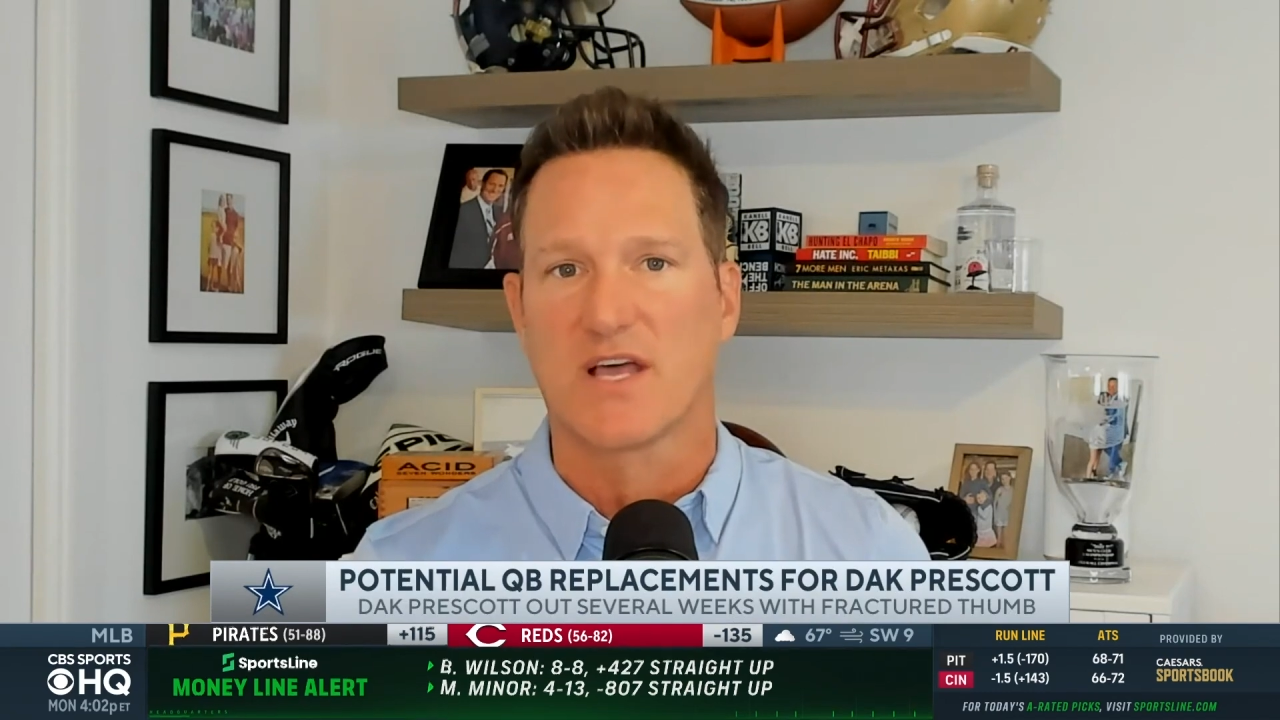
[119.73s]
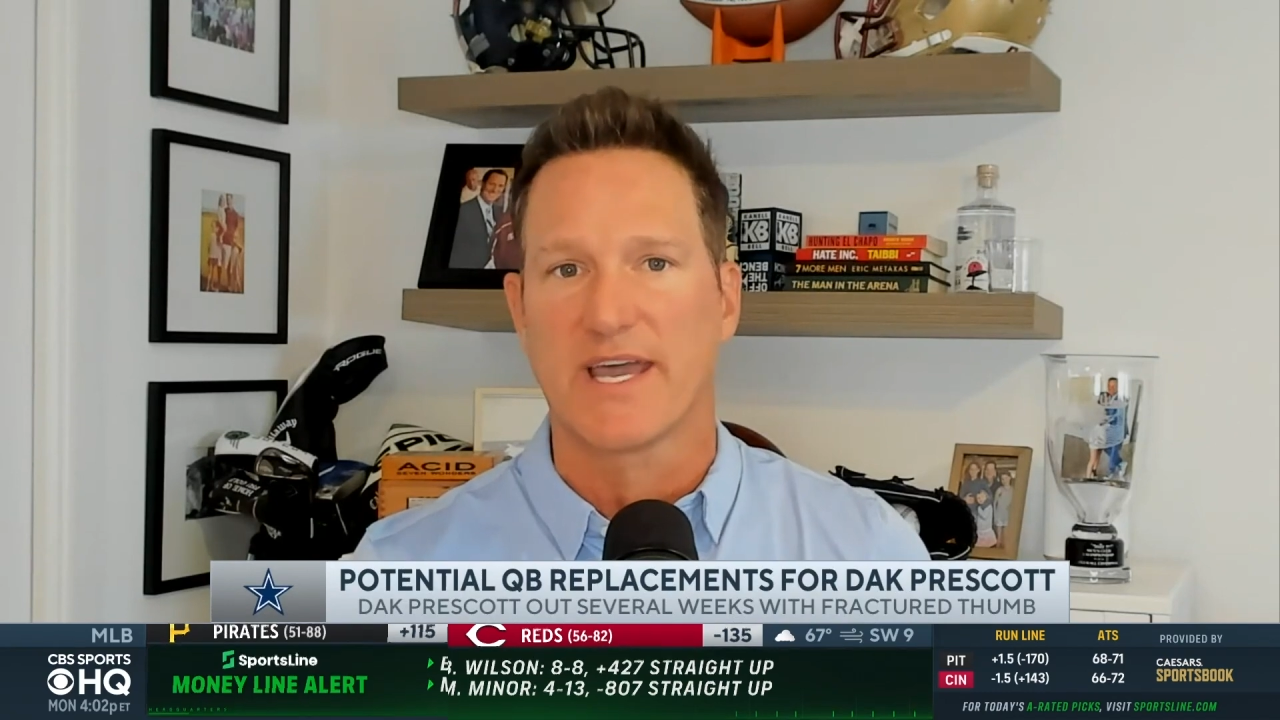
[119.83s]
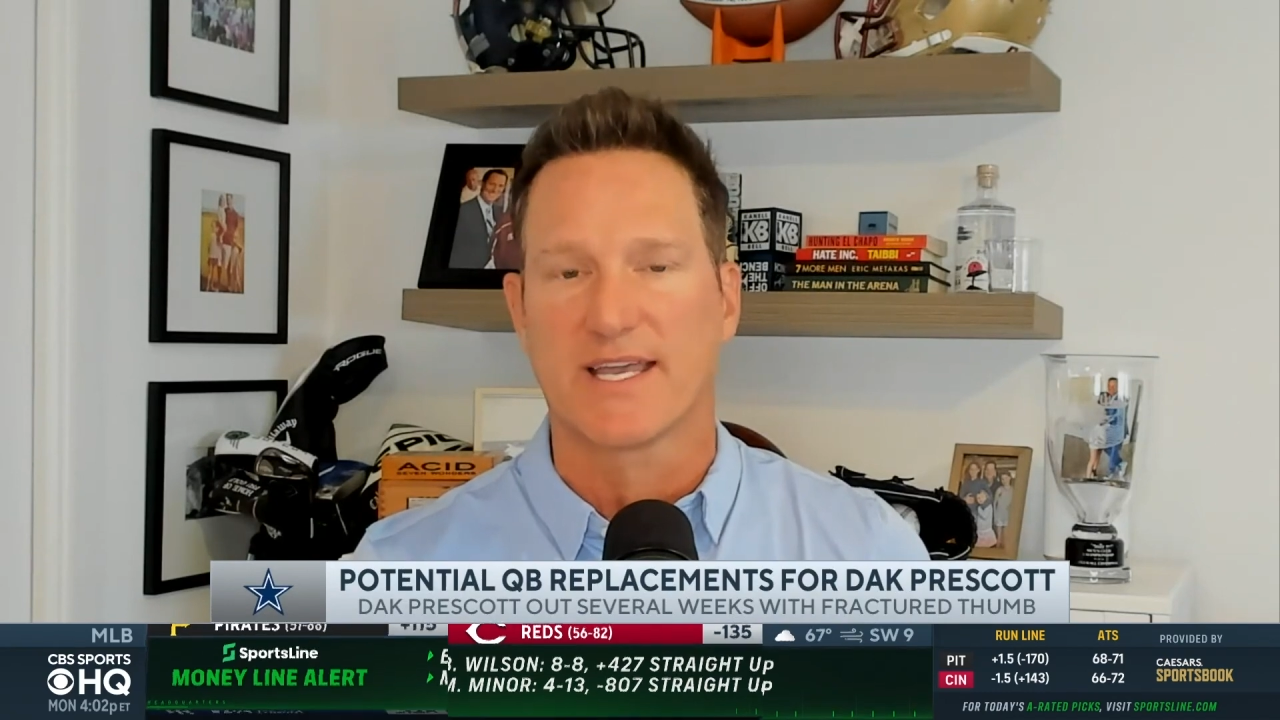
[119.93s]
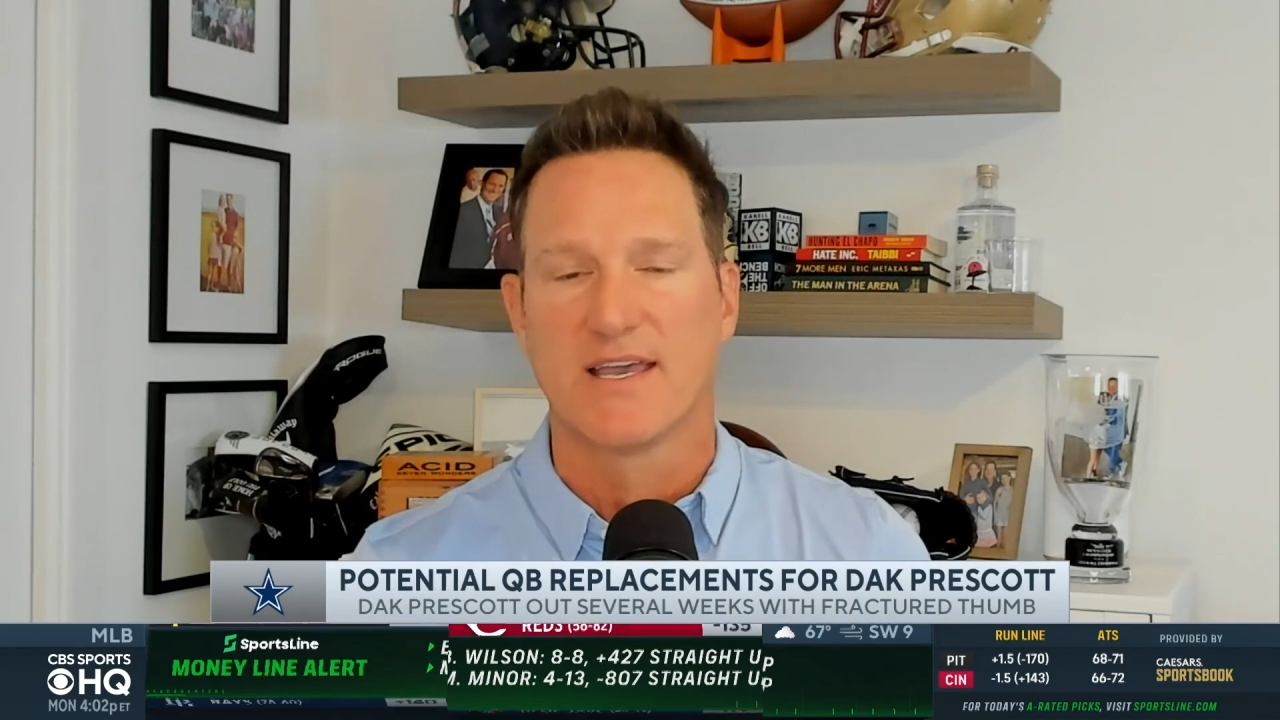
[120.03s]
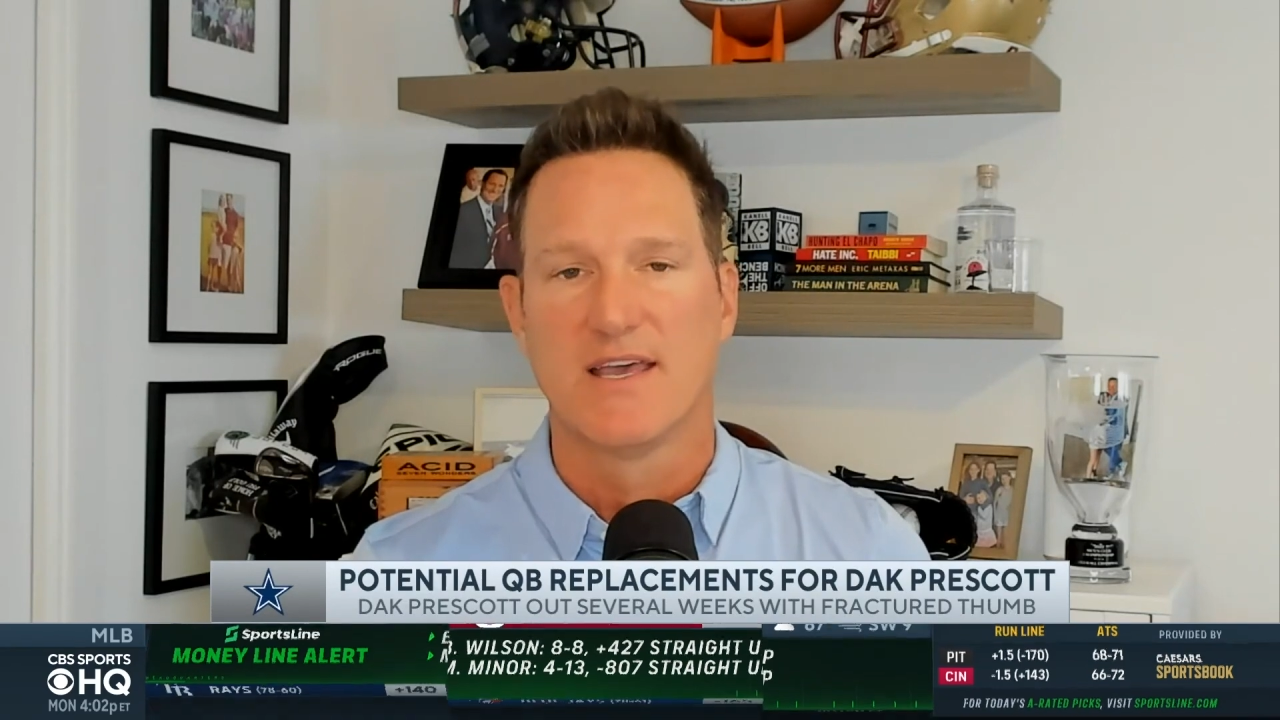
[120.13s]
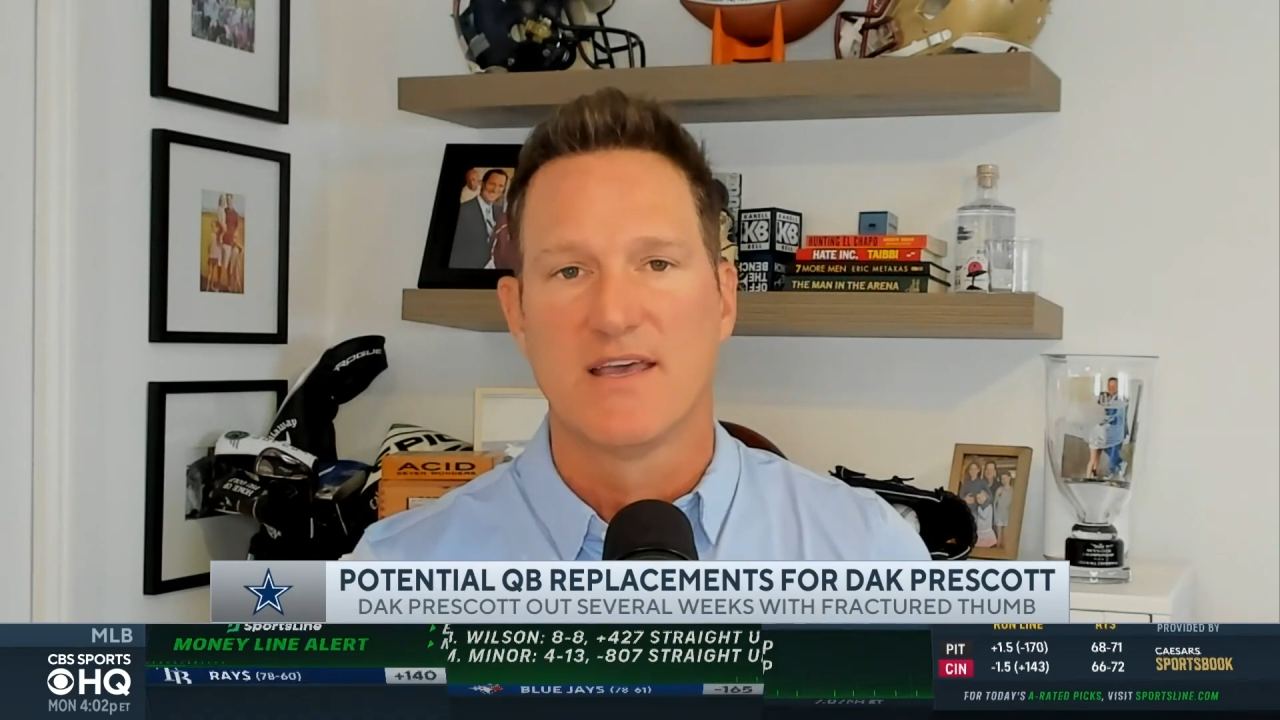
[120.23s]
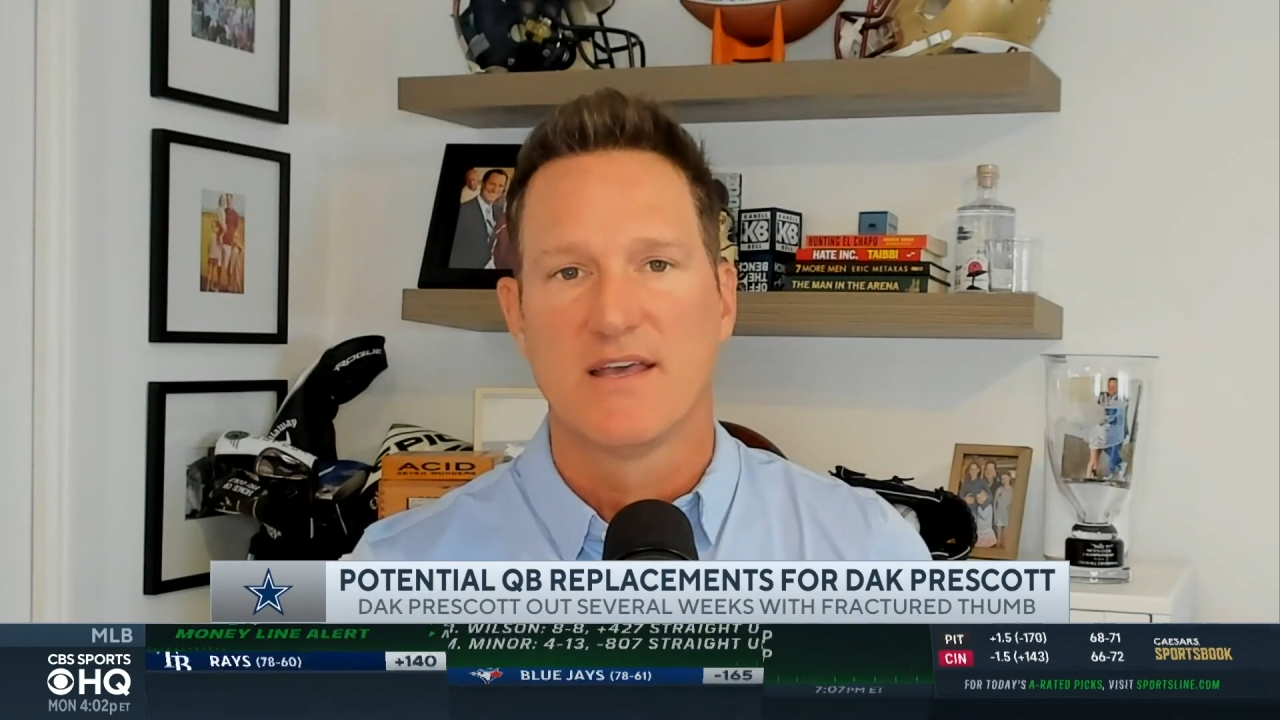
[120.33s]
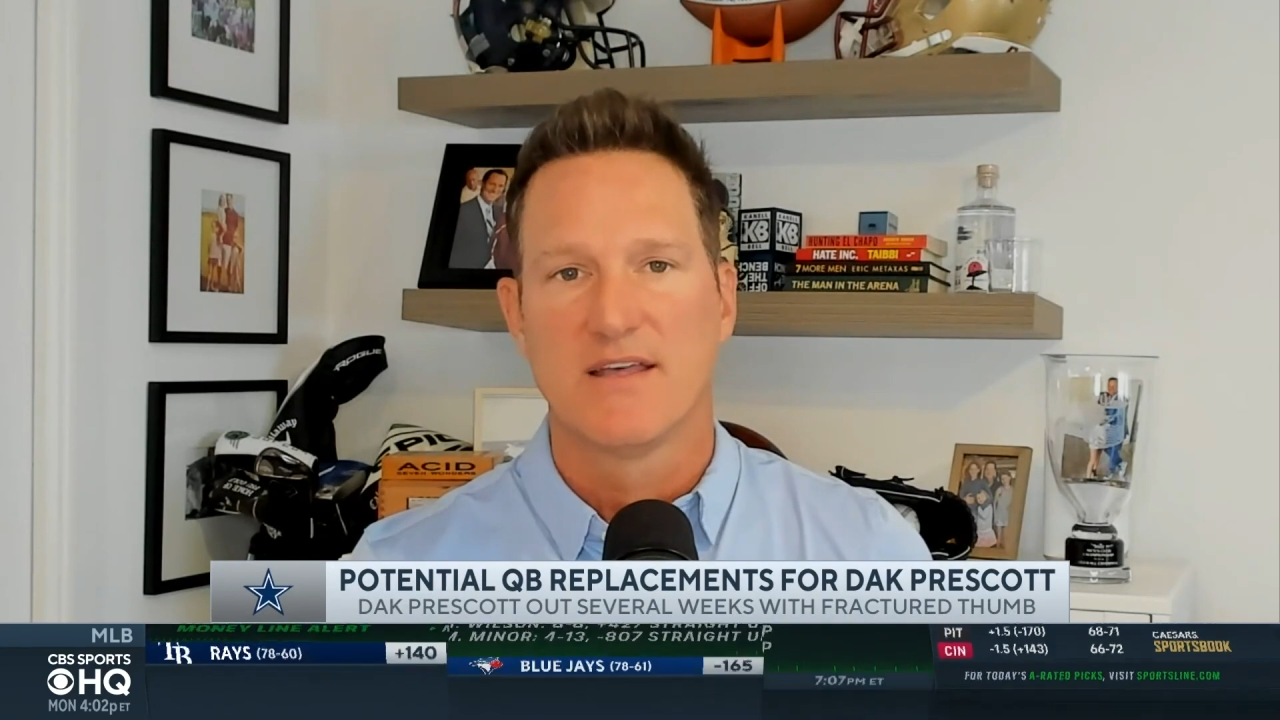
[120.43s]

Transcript: like